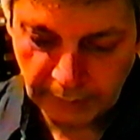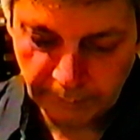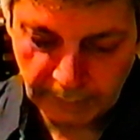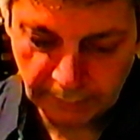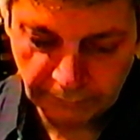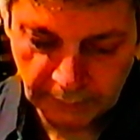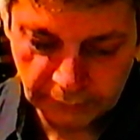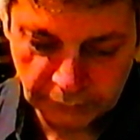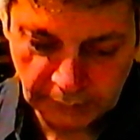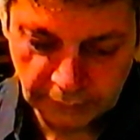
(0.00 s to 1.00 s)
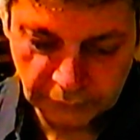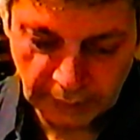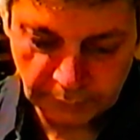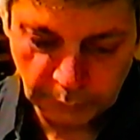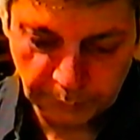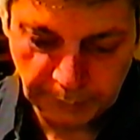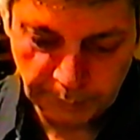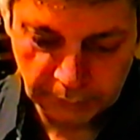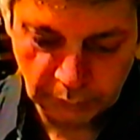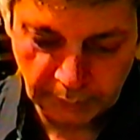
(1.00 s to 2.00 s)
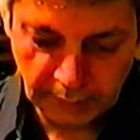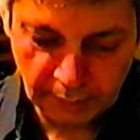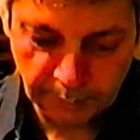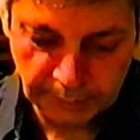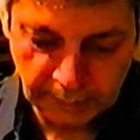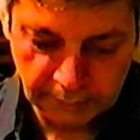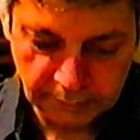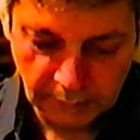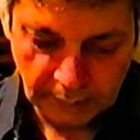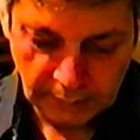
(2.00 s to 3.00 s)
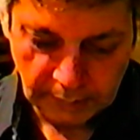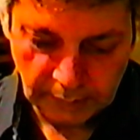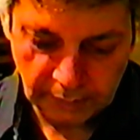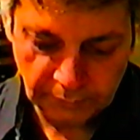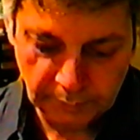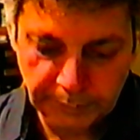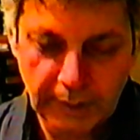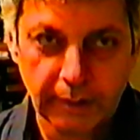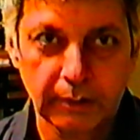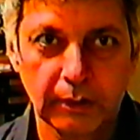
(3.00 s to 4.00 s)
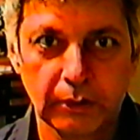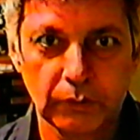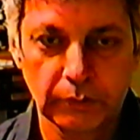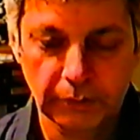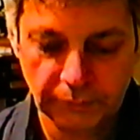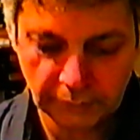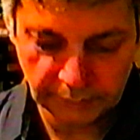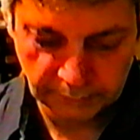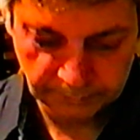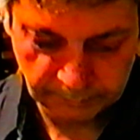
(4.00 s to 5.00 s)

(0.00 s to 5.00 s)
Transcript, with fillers: may malfunction and transport people to another place, even parallel universe.